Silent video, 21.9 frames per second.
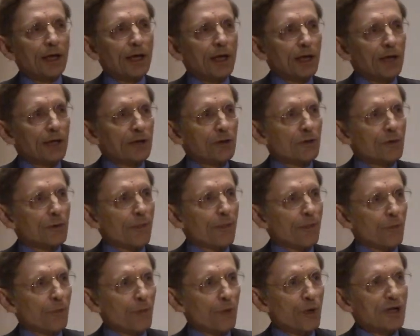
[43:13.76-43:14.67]

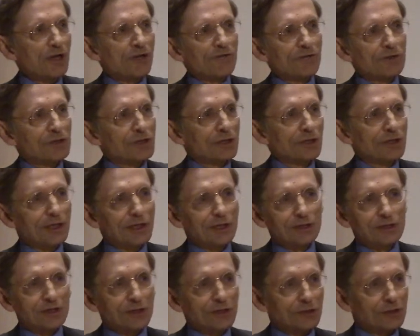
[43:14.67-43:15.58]
And one of the
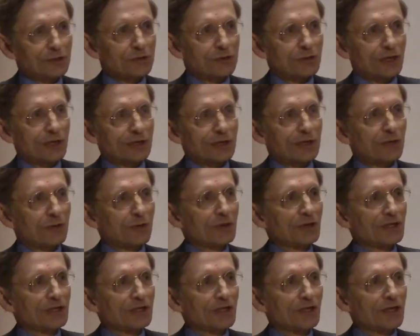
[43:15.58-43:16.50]
statistics I
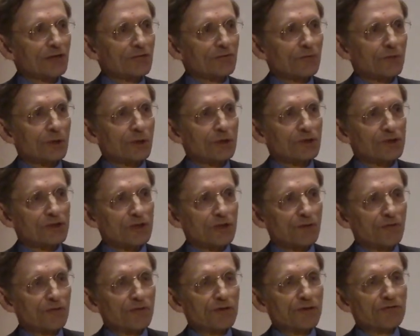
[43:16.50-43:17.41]
totally loved was
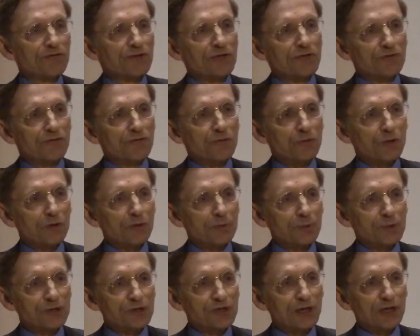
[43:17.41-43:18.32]
that
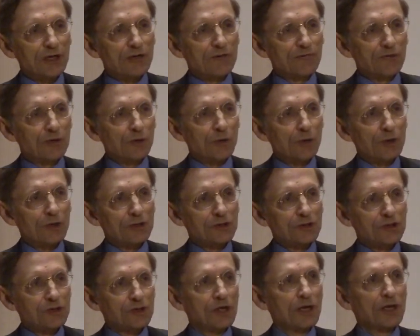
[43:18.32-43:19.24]
54% of
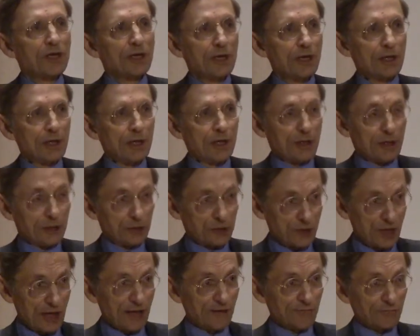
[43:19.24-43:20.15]
U.S.
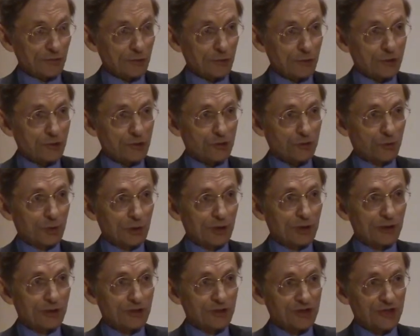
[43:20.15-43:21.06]
travelers would
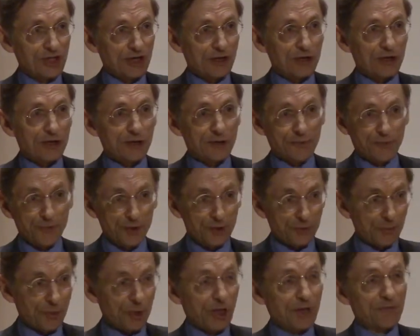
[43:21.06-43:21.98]
consider
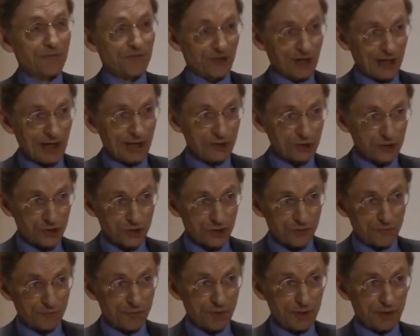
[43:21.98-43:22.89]
their prime
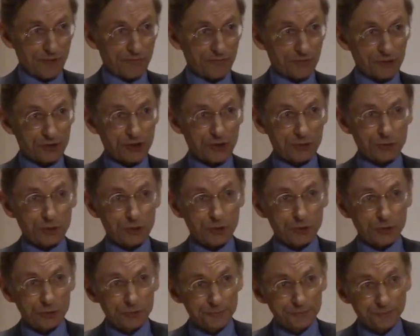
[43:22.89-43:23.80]
vacation being for
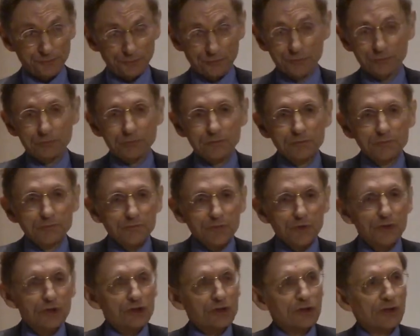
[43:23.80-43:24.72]
social
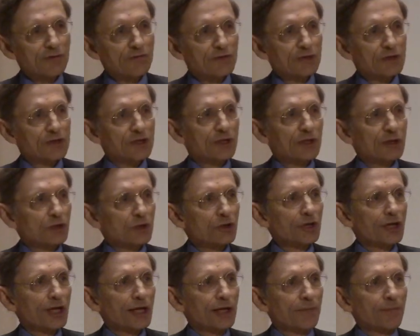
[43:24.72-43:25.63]
service and
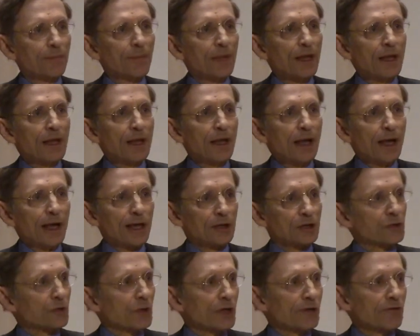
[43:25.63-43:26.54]
learning, and
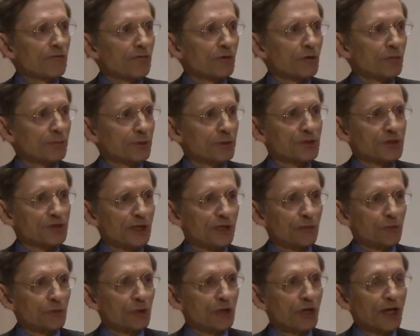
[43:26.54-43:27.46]

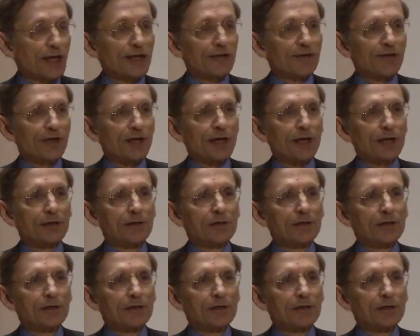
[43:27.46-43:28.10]
24% would like that.